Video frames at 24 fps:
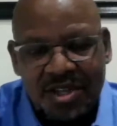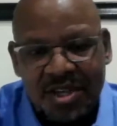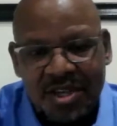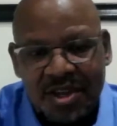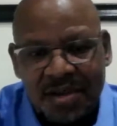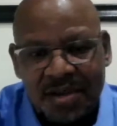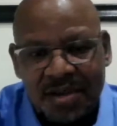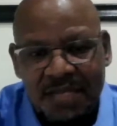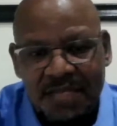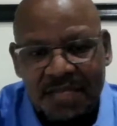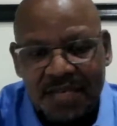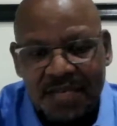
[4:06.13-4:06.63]

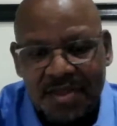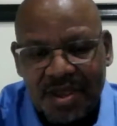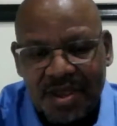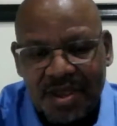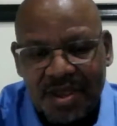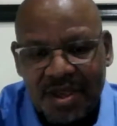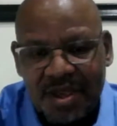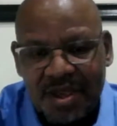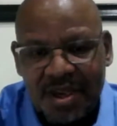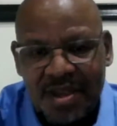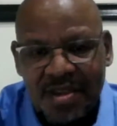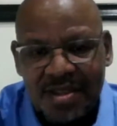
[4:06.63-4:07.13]

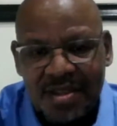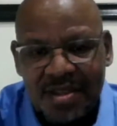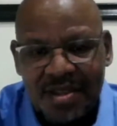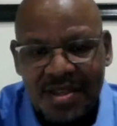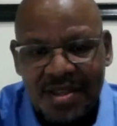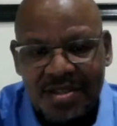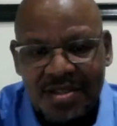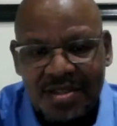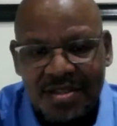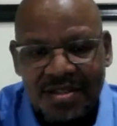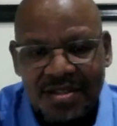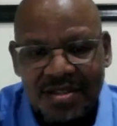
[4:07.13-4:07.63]

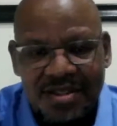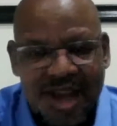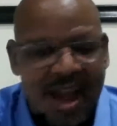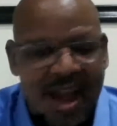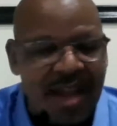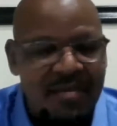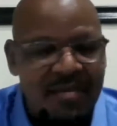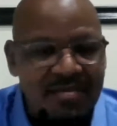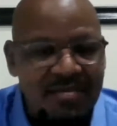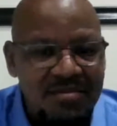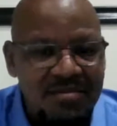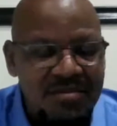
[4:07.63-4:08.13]
this
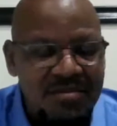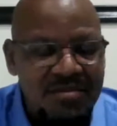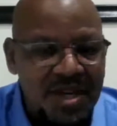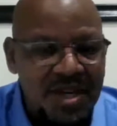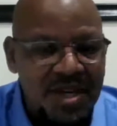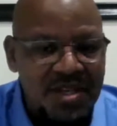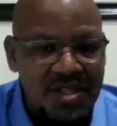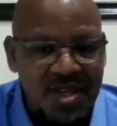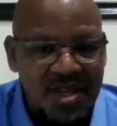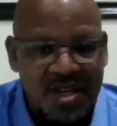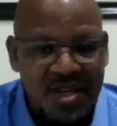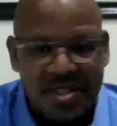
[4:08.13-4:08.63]
time
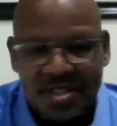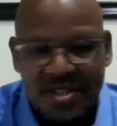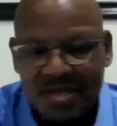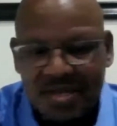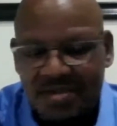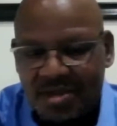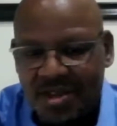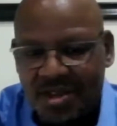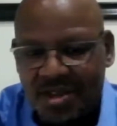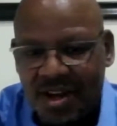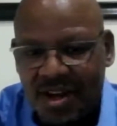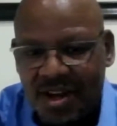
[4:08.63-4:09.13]
that has
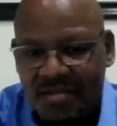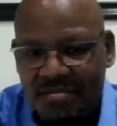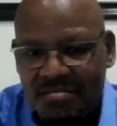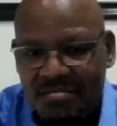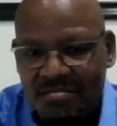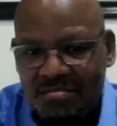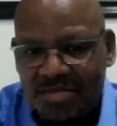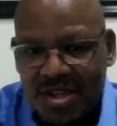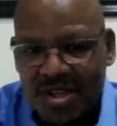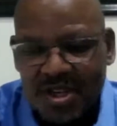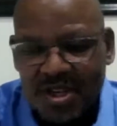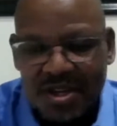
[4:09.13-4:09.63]

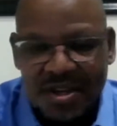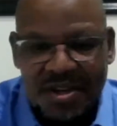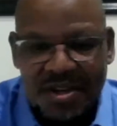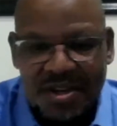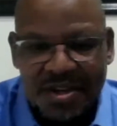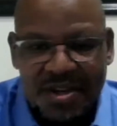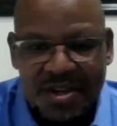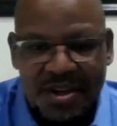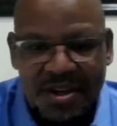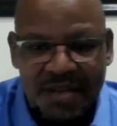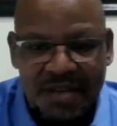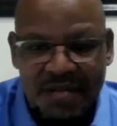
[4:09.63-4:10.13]
become
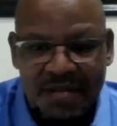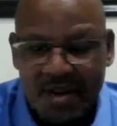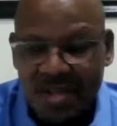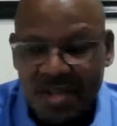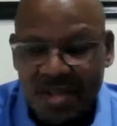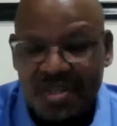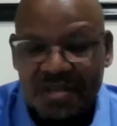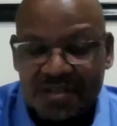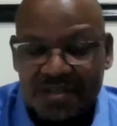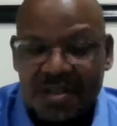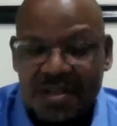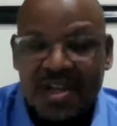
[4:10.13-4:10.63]
a
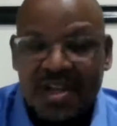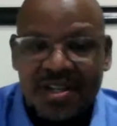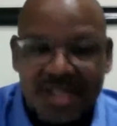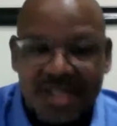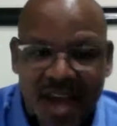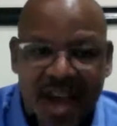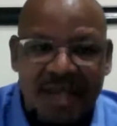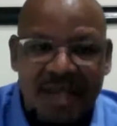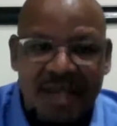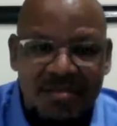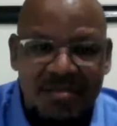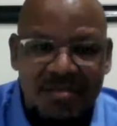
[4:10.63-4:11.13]
very difficult
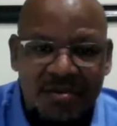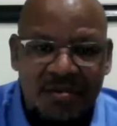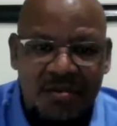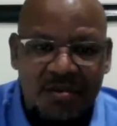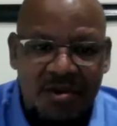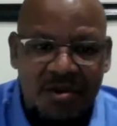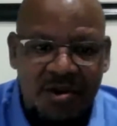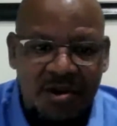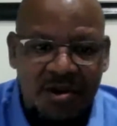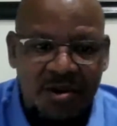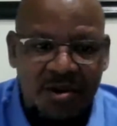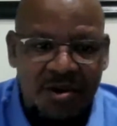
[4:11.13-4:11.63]
time
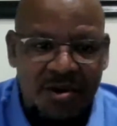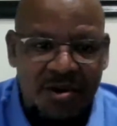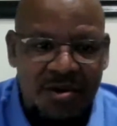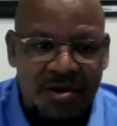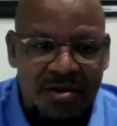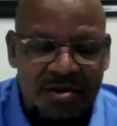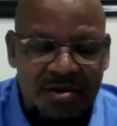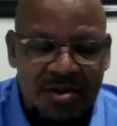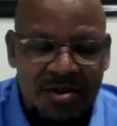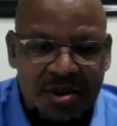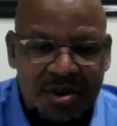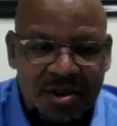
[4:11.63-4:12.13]

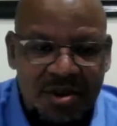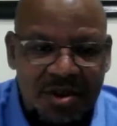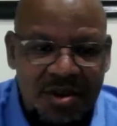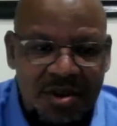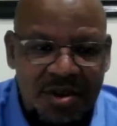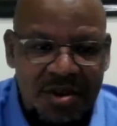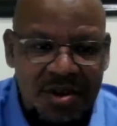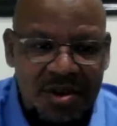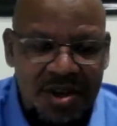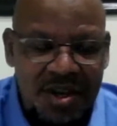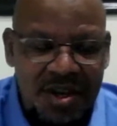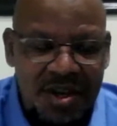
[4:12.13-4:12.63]
for
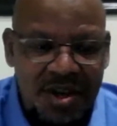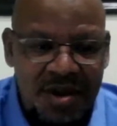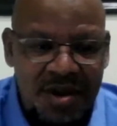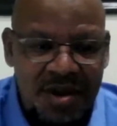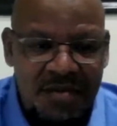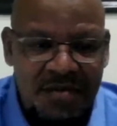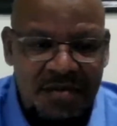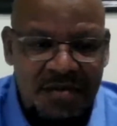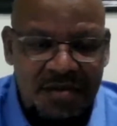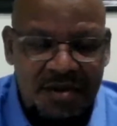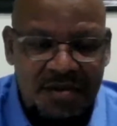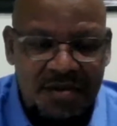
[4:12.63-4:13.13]

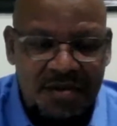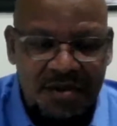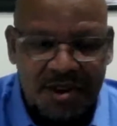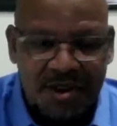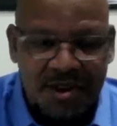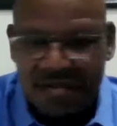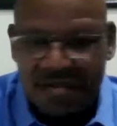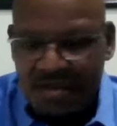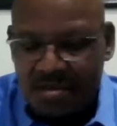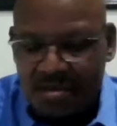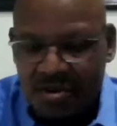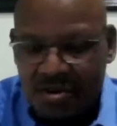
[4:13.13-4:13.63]

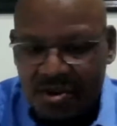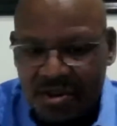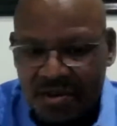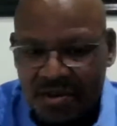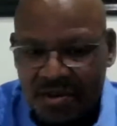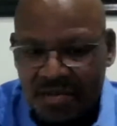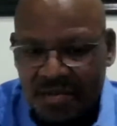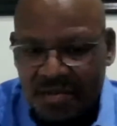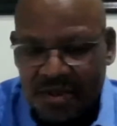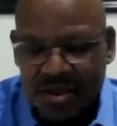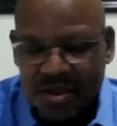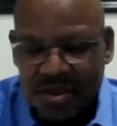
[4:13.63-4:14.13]

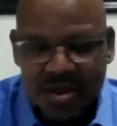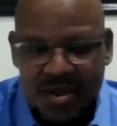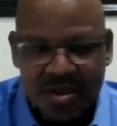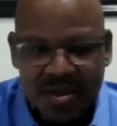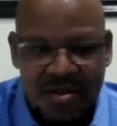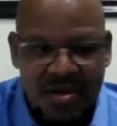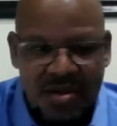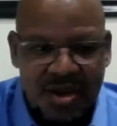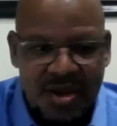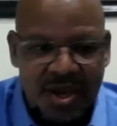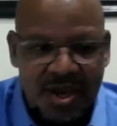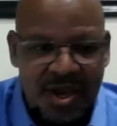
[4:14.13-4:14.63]
everybody.
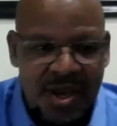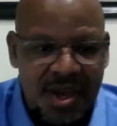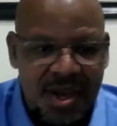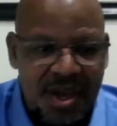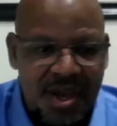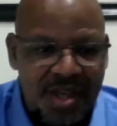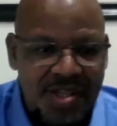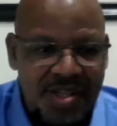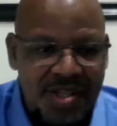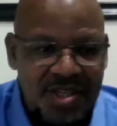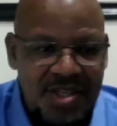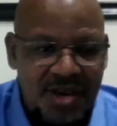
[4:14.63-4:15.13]

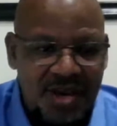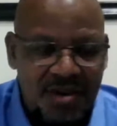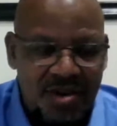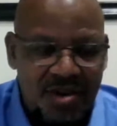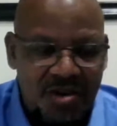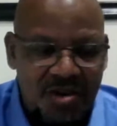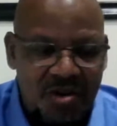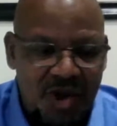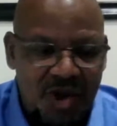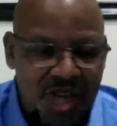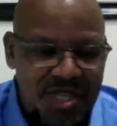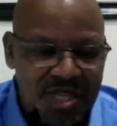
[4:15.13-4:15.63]
And Chaba,
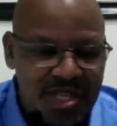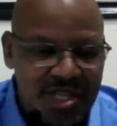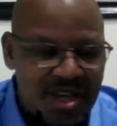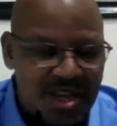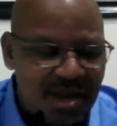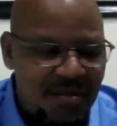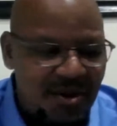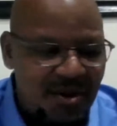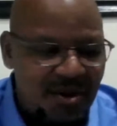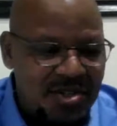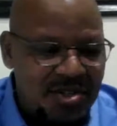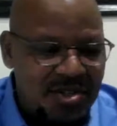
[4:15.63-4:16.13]
your question
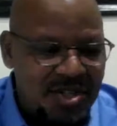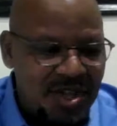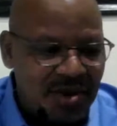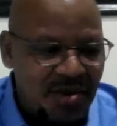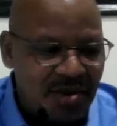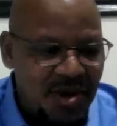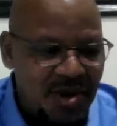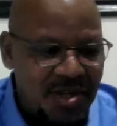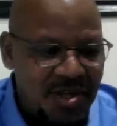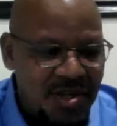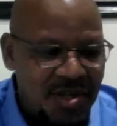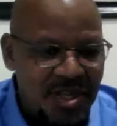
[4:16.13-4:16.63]
about
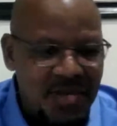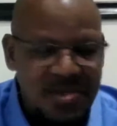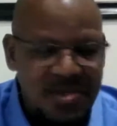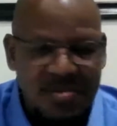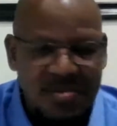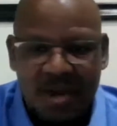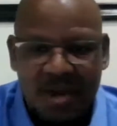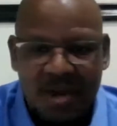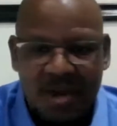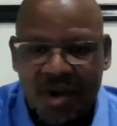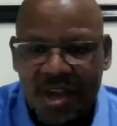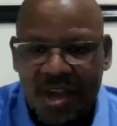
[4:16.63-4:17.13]
what keeps
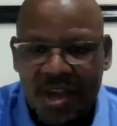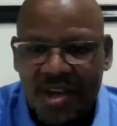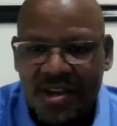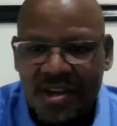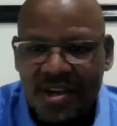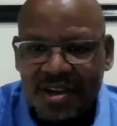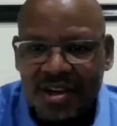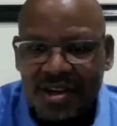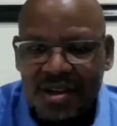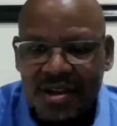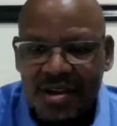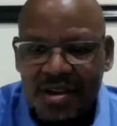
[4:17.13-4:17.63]
me
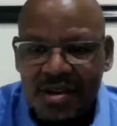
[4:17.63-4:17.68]
awake,